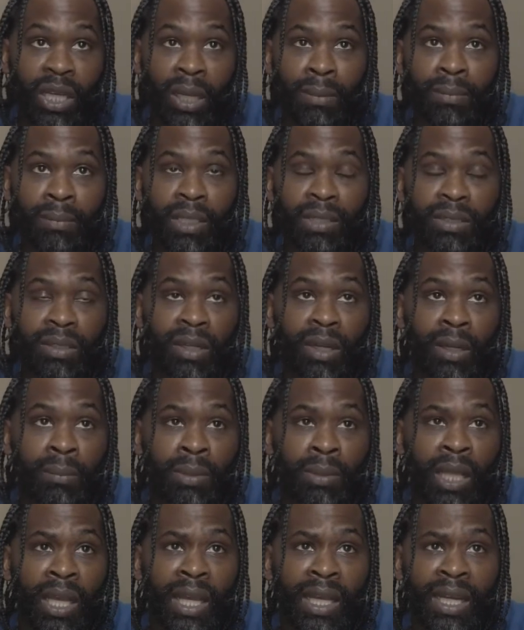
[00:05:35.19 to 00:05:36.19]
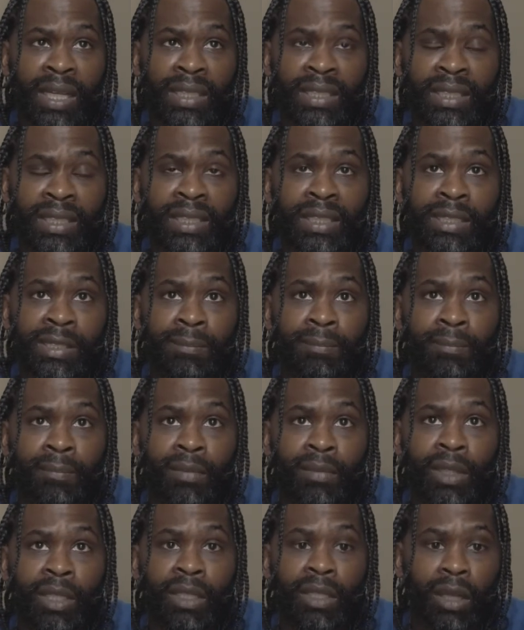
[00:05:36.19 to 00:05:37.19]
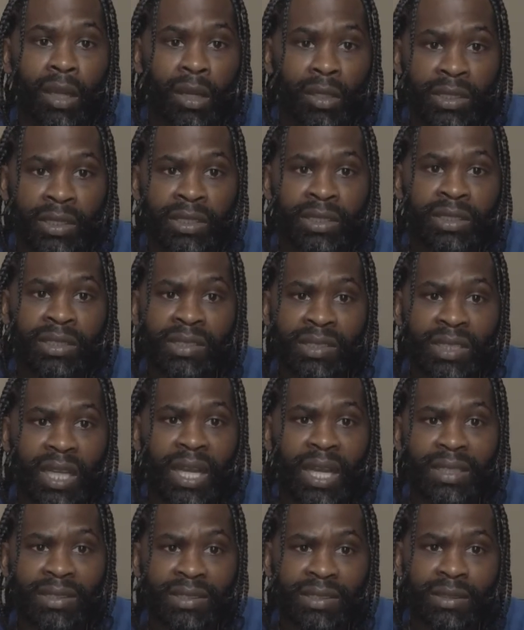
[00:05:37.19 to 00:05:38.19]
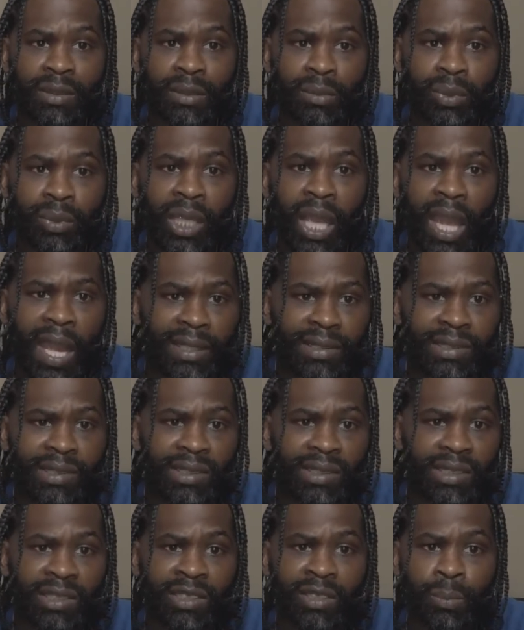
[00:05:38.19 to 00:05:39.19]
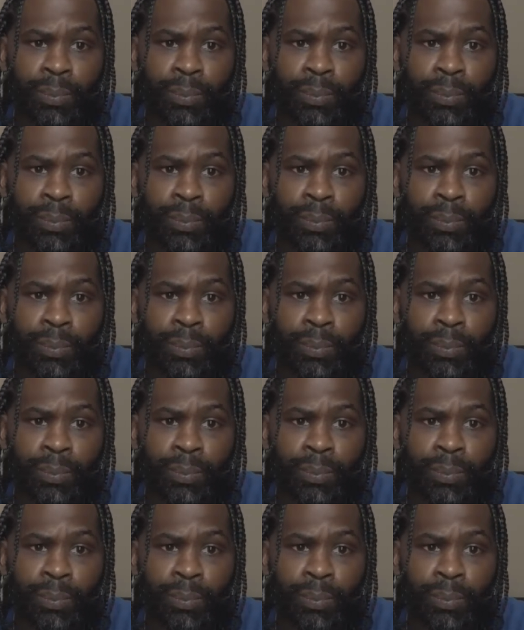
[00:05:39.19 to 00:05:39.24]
I'm glad I did go on and decide to react to this,